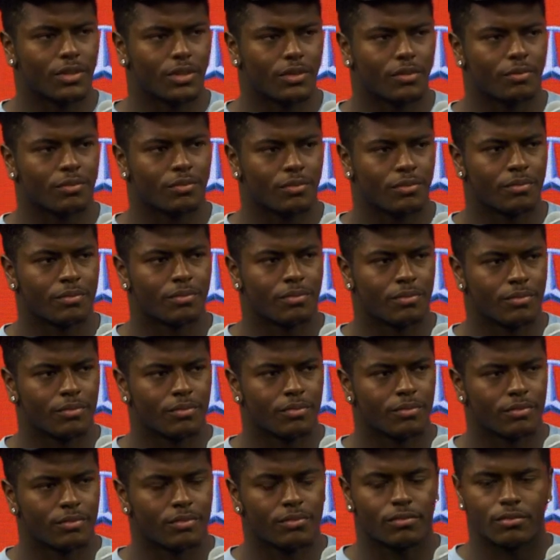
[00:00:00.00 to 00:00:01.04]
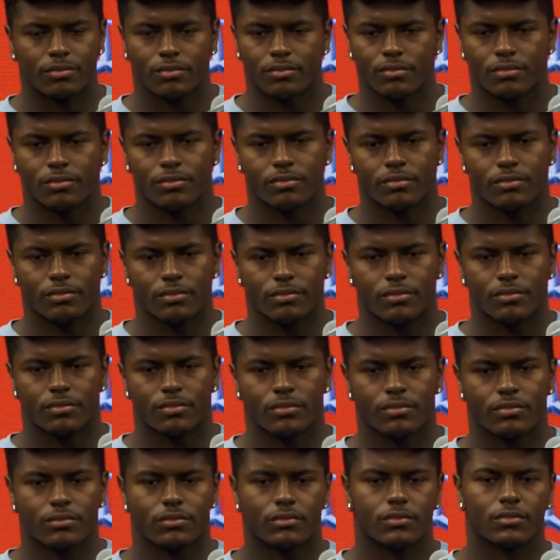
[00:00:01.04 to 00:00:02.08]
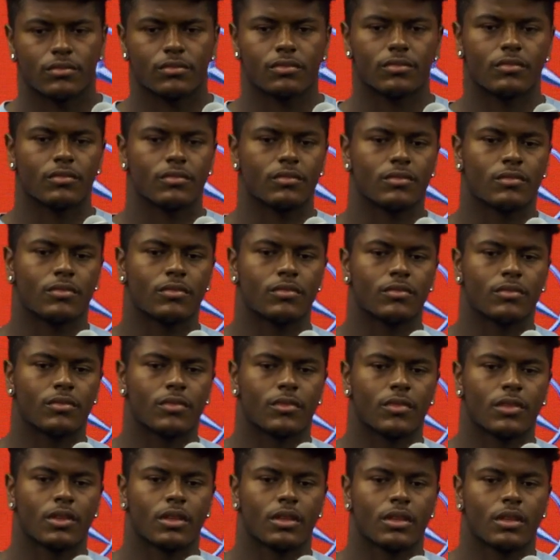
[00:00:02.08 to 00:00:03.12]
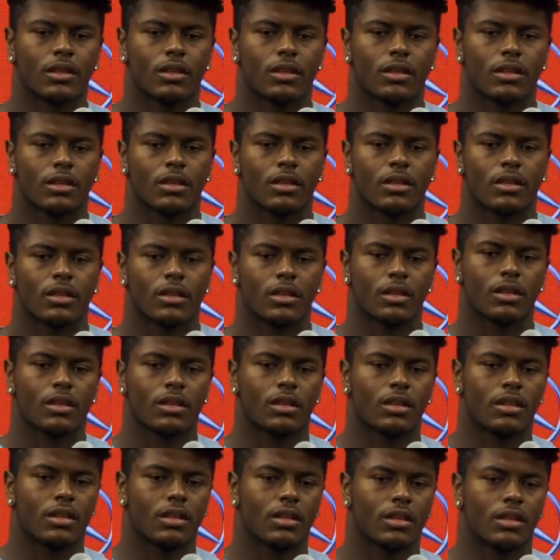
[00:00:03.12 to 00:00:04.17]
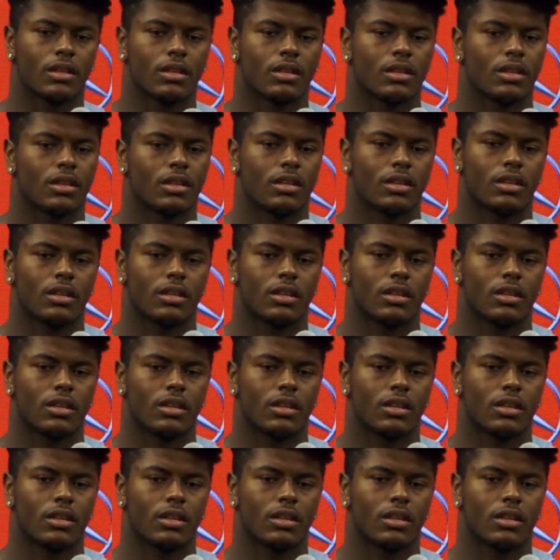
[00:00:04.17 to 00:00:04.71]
[no speech]